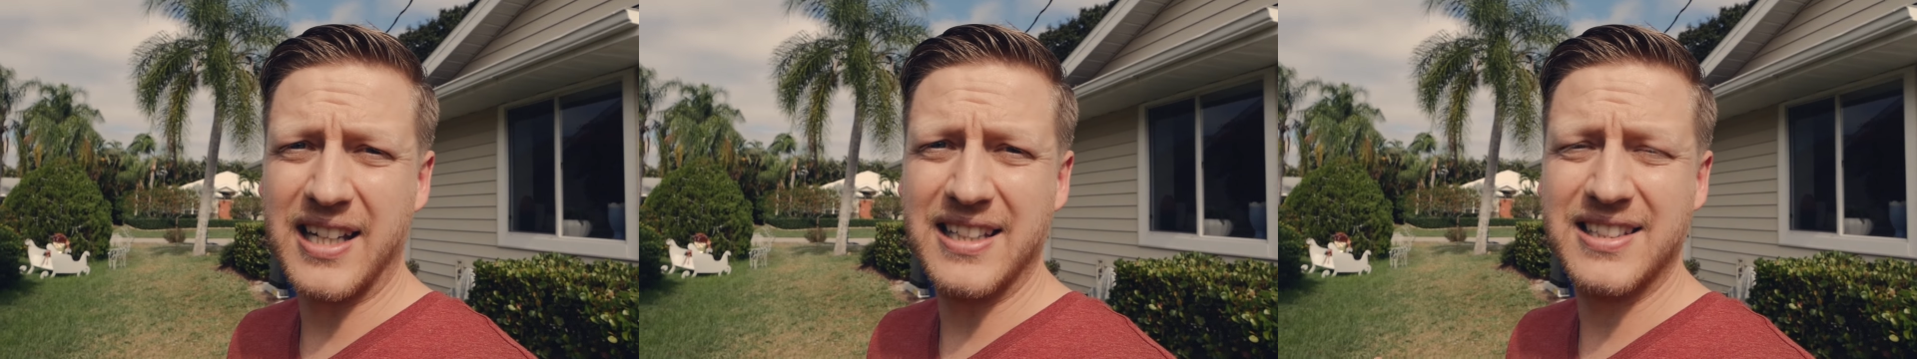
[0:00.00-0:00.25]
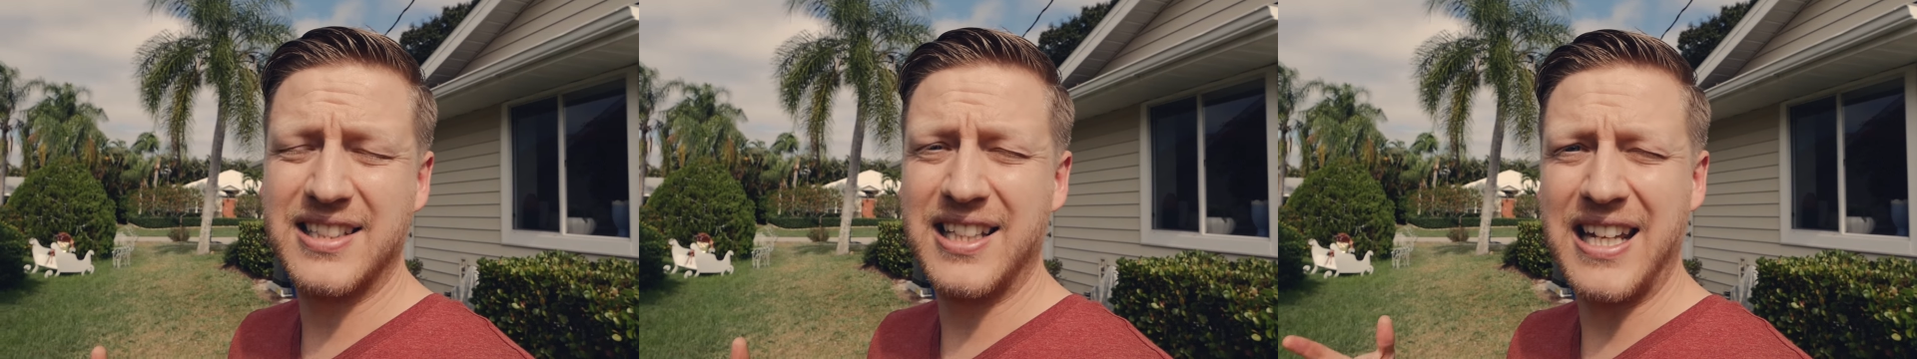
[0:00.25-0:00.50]

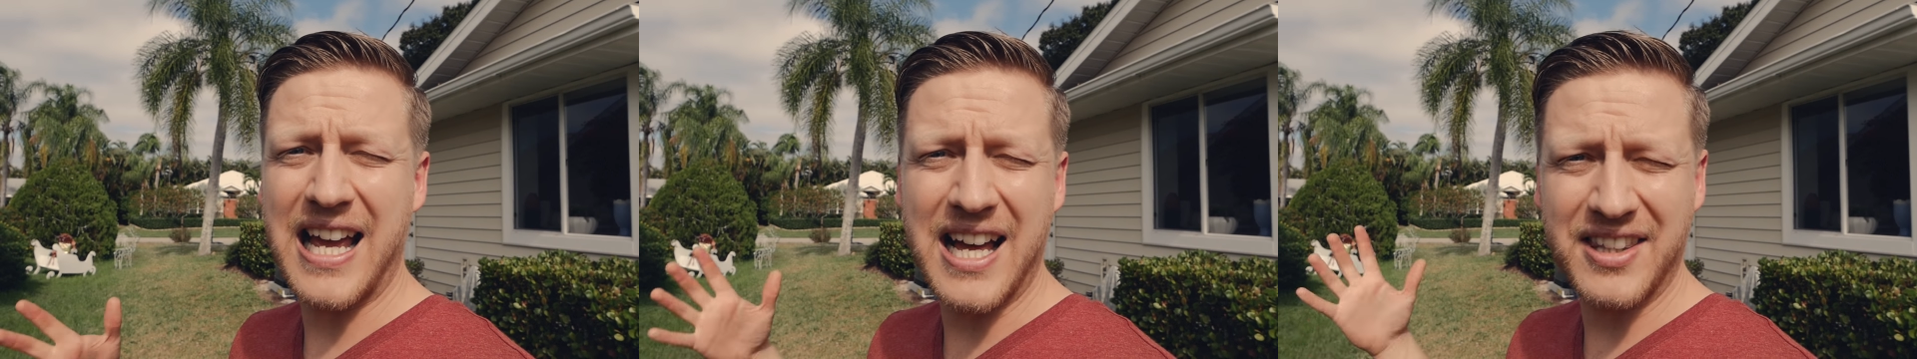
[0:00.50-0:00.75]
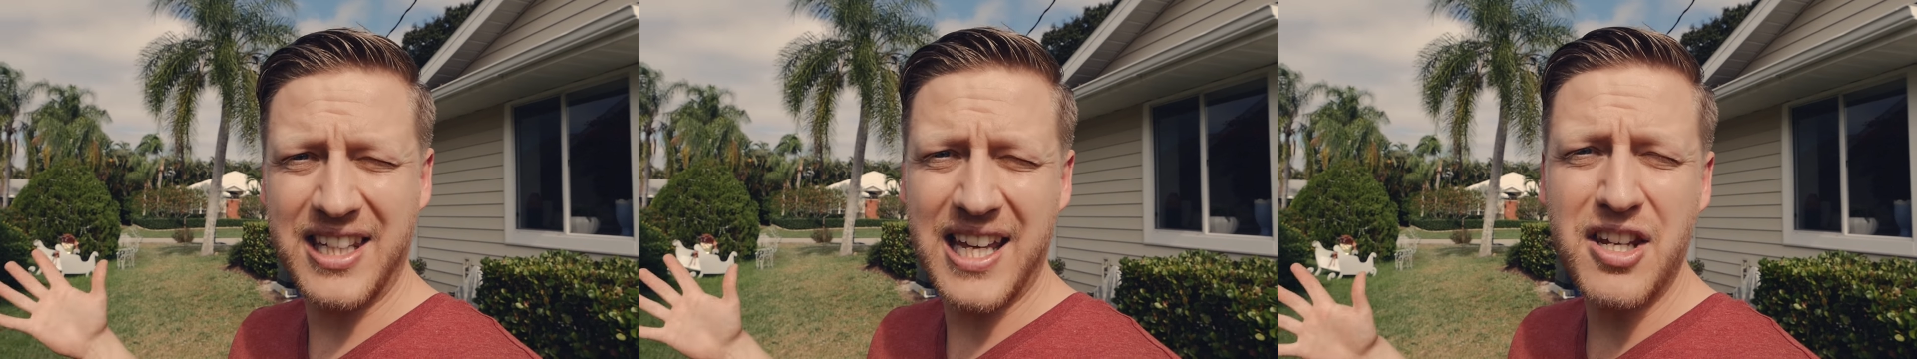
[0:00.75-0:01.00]
It's
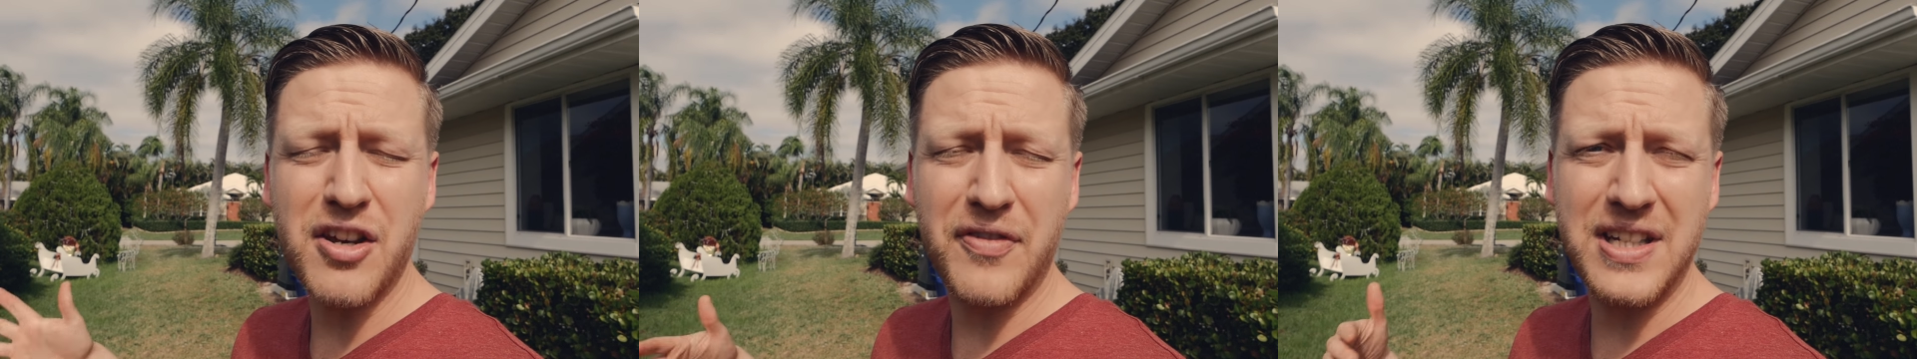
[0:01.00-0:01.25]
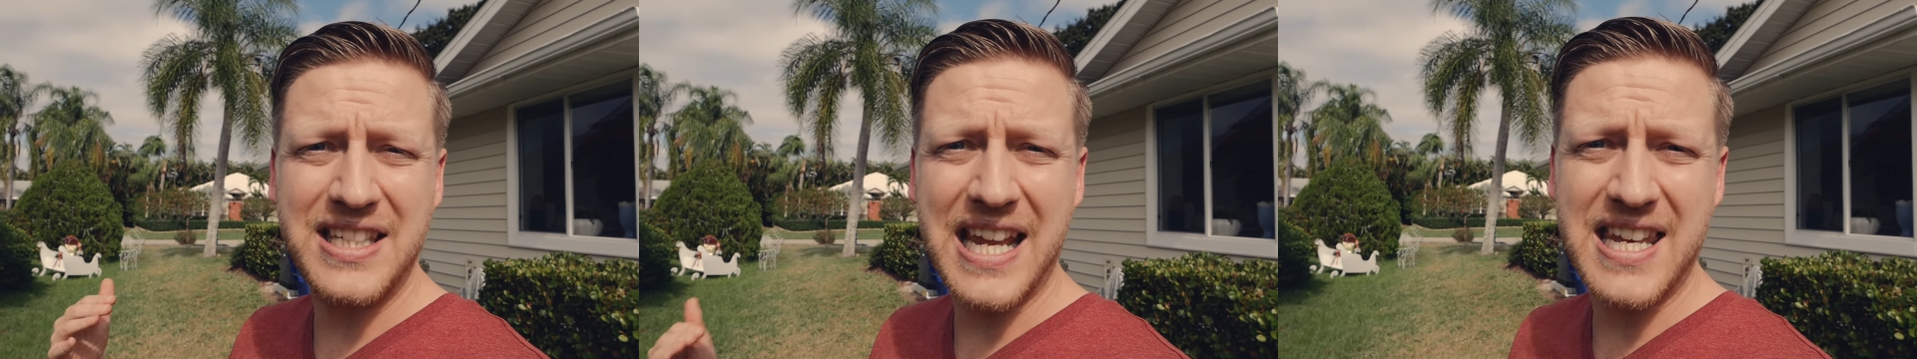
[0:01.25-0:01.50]
at the end of a
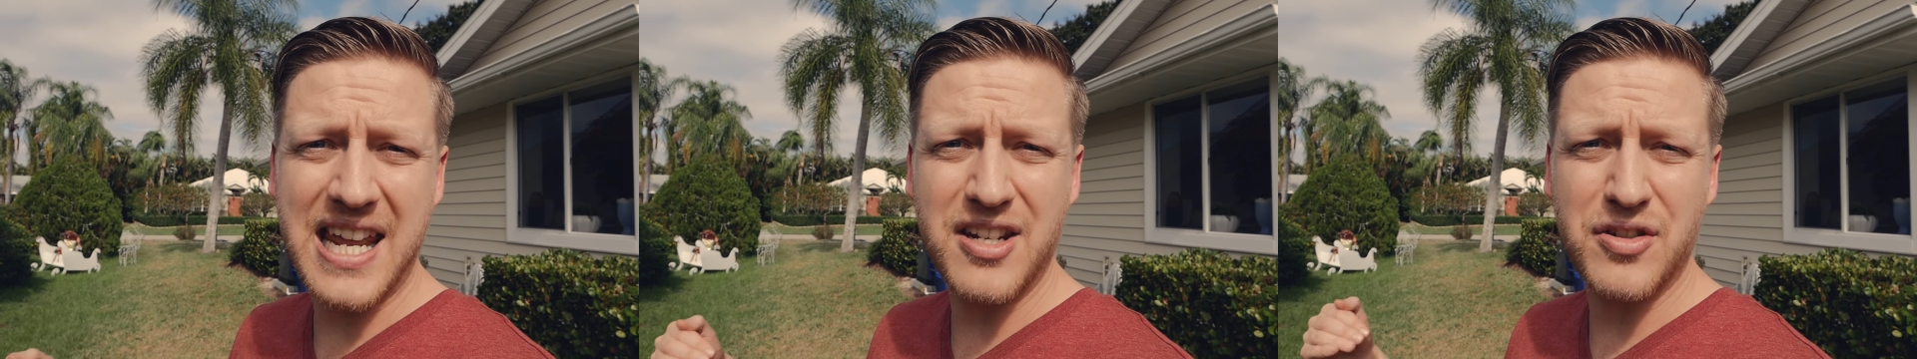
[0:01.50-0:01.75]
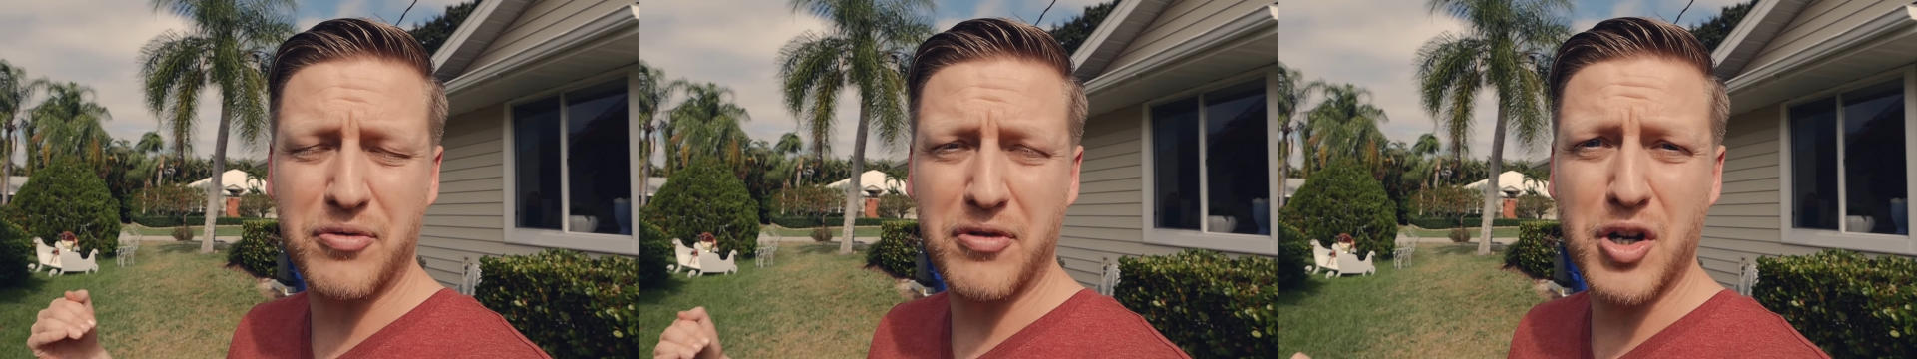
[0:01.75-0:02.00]

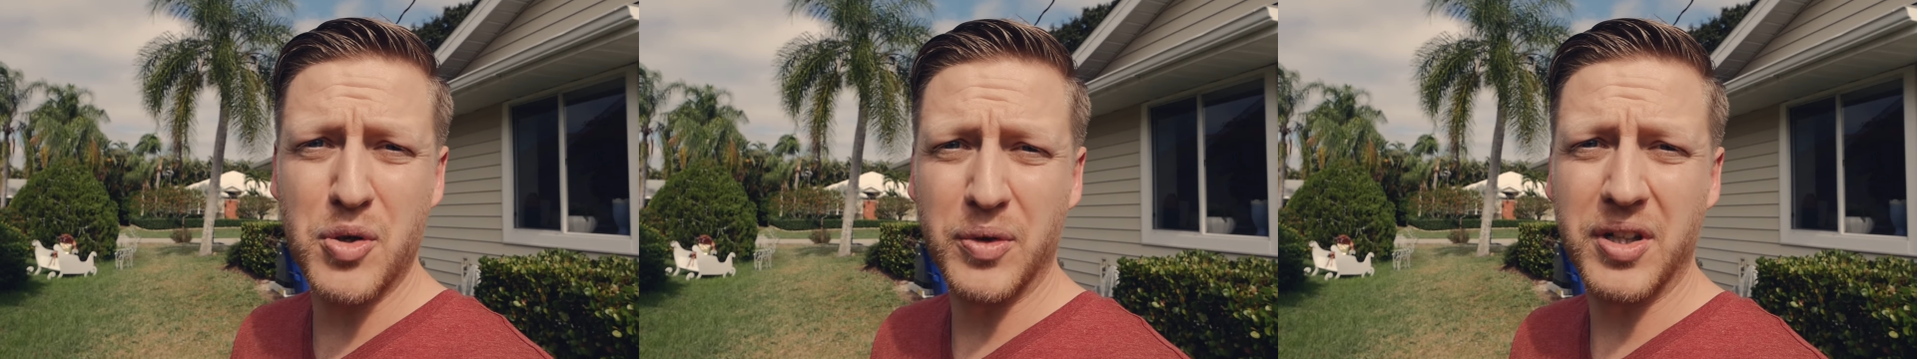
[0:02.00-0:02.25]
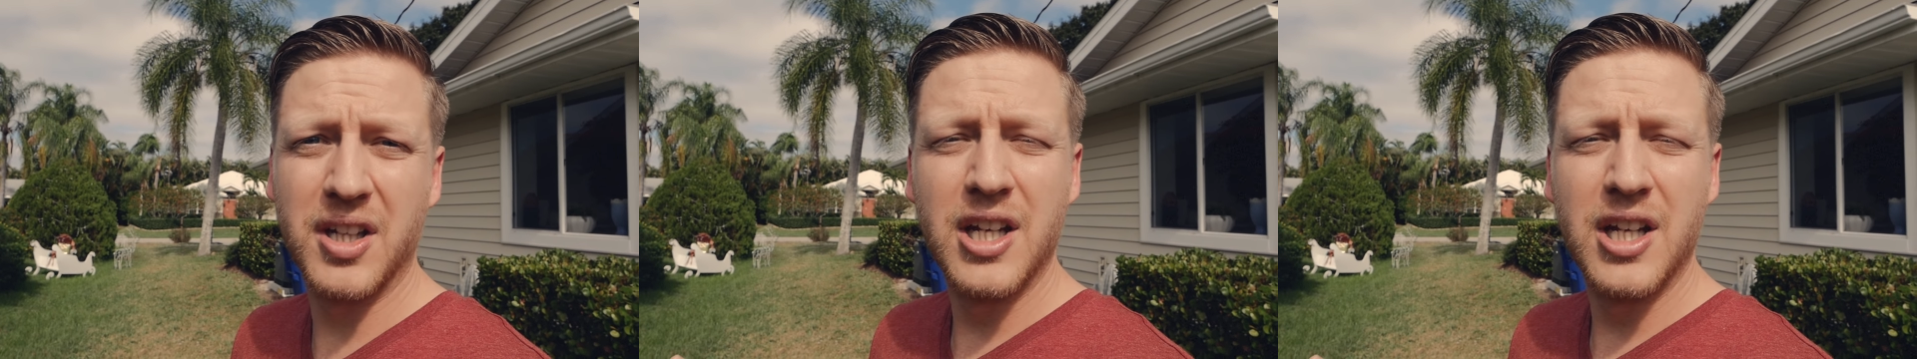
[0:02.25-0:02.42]
dead-end road,